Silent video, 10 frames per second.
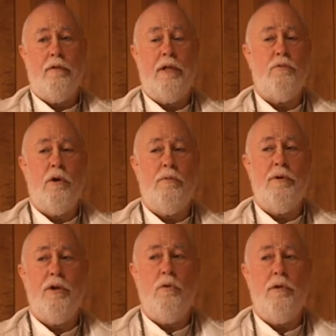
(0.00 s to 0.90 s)
That's why
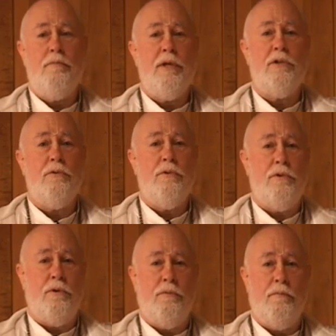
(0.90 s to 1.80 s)
we don't want to mix
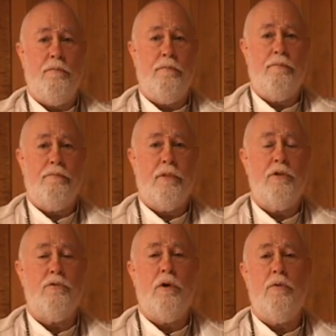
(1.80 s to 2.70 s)
with you.
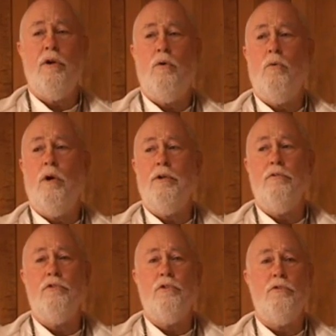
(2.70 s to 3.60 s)
That's why we don't want
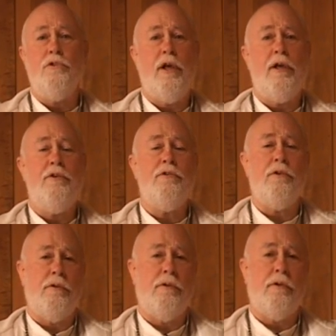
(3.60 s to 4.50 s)
your association.